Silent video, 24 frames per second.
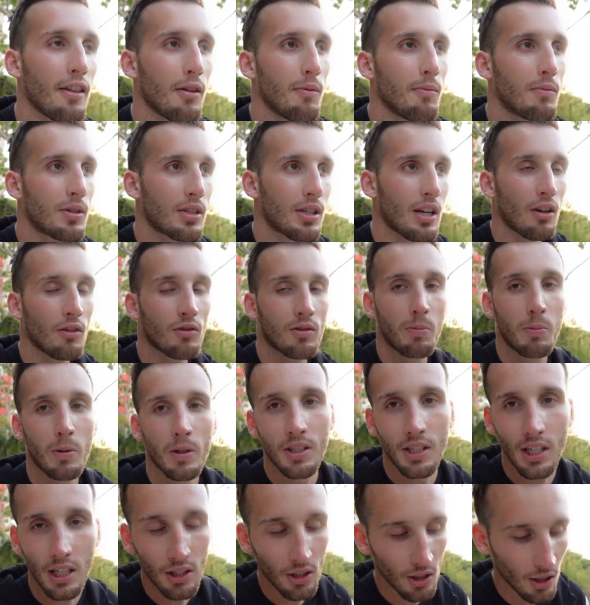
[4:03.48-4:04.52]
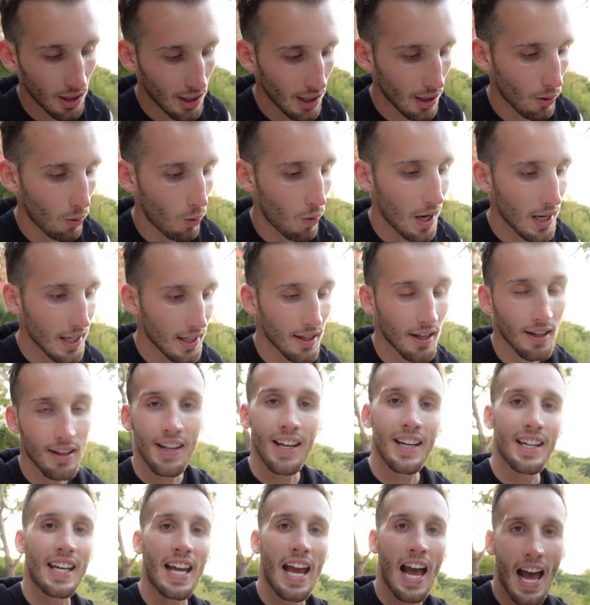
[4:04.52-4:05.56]
themselves positioned in a way that
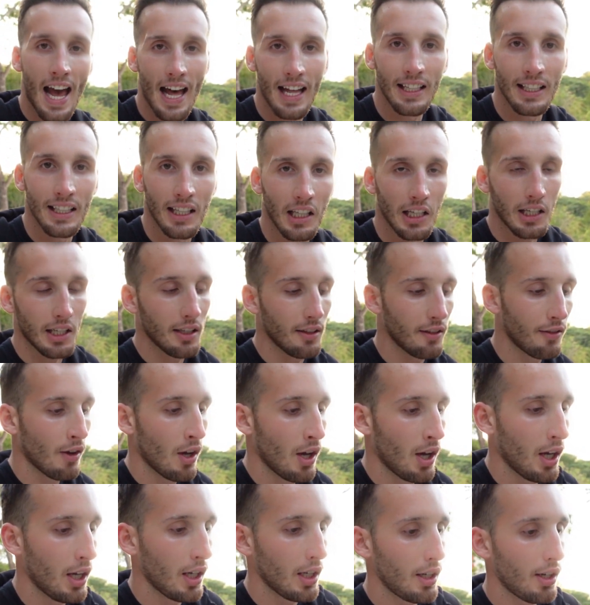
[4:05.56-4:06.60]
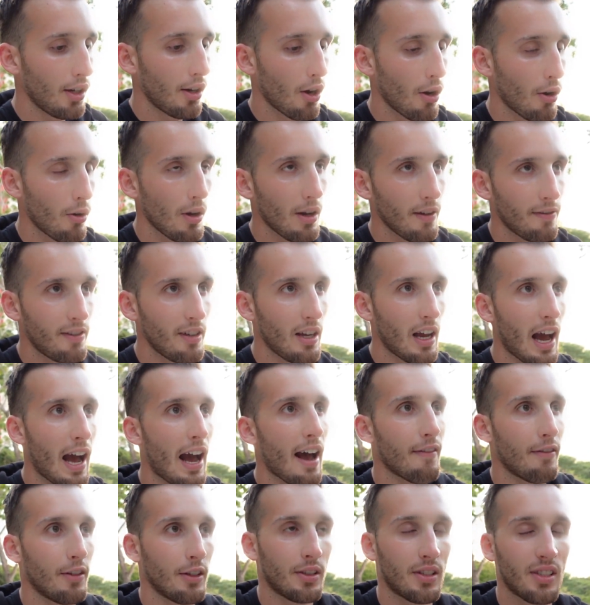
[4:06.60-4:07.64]
they can leave. You know, if you
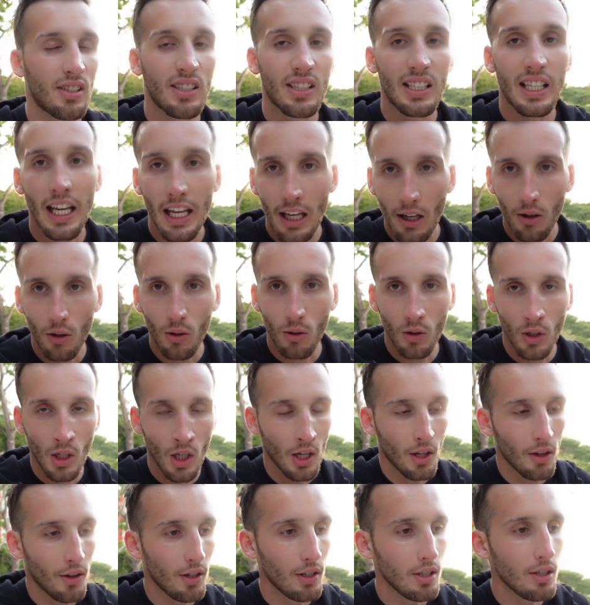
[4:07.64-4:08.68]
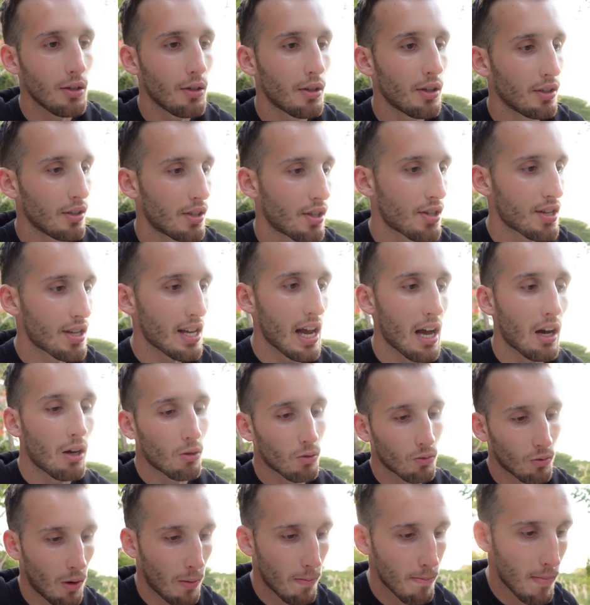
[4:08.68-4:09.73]
have a skill that you can
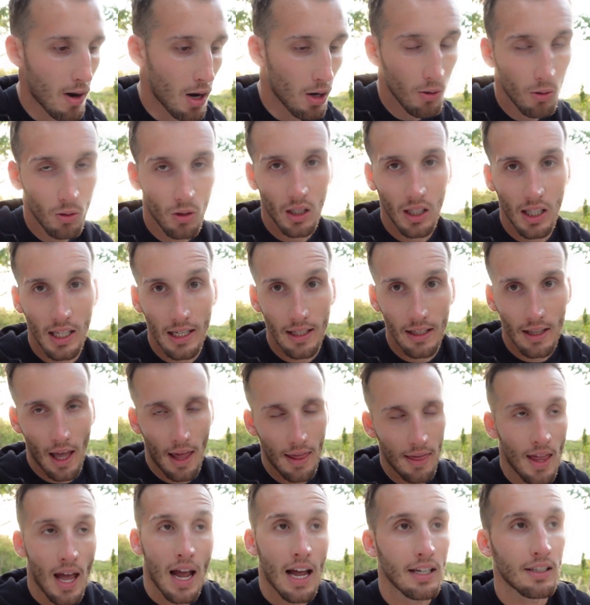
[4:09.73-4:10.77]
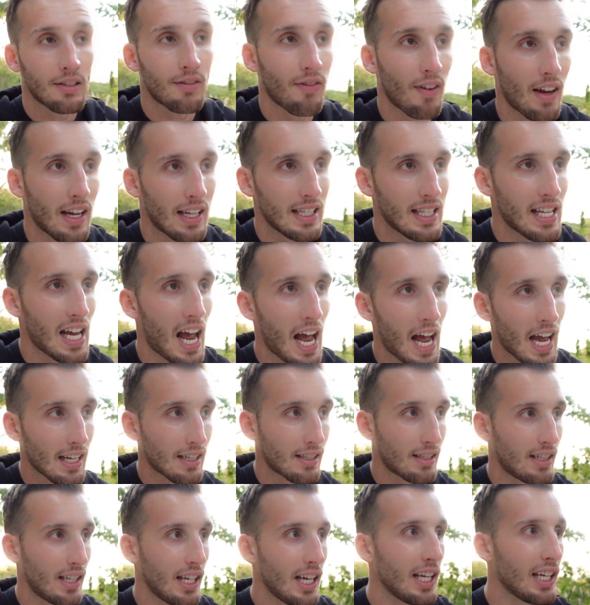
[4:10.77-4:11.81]
sell remotely, then that is
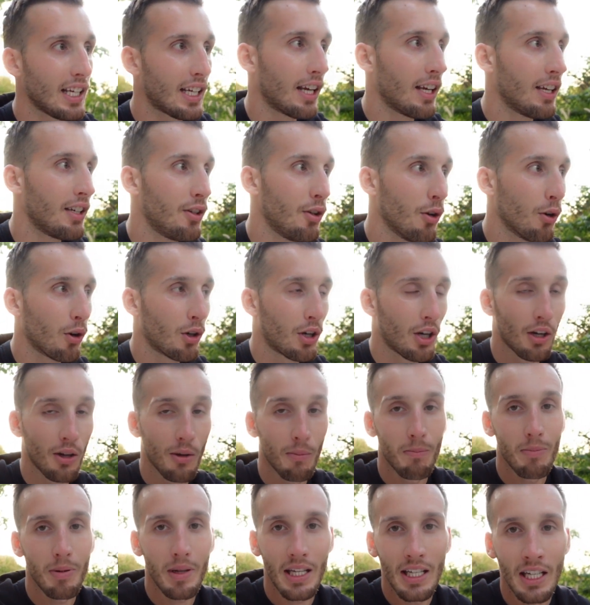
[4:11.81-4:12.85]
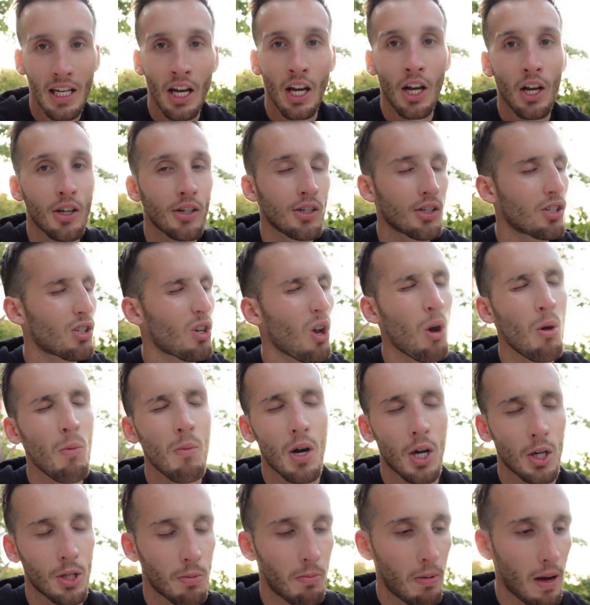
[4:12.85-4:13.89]
fantastic. You're going to be so
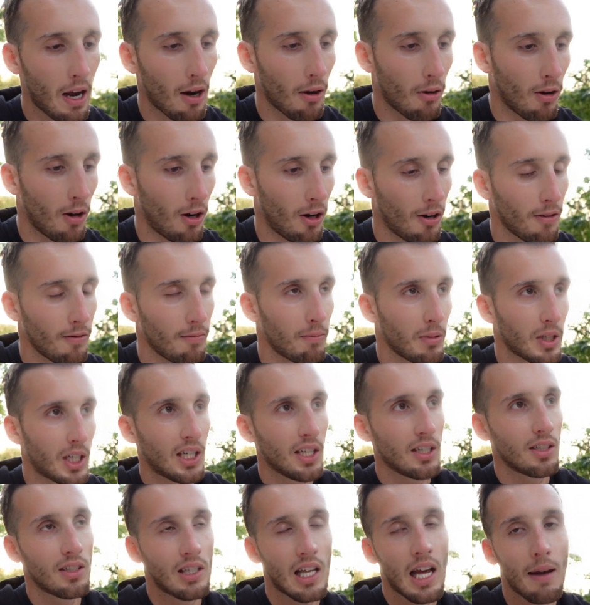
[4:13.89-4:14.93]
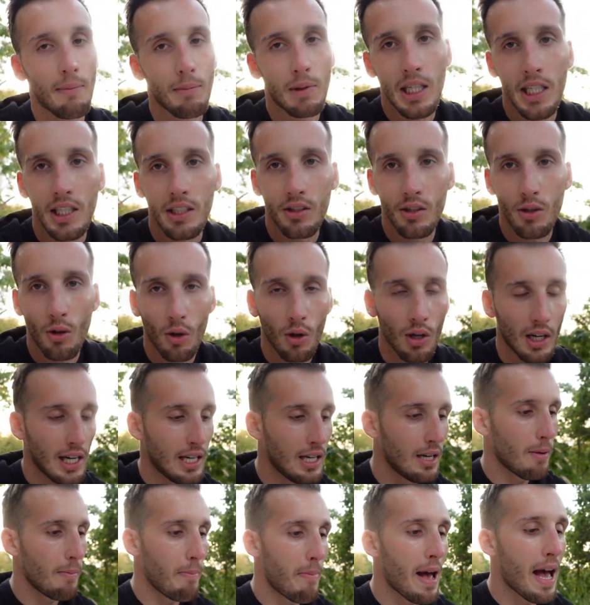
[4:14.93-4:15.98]
much better off, because that means you're
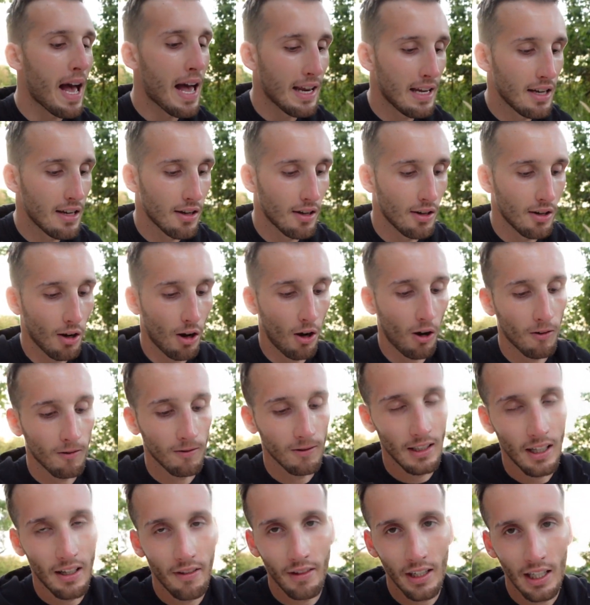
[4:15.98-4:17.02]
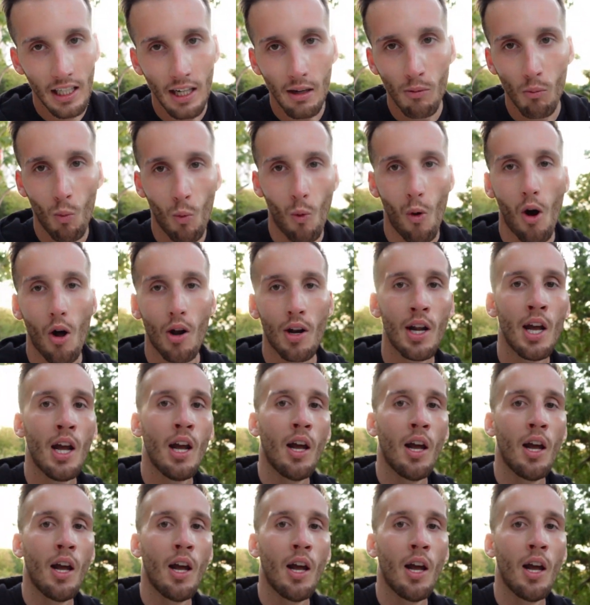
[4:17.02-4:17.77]
independent of living in one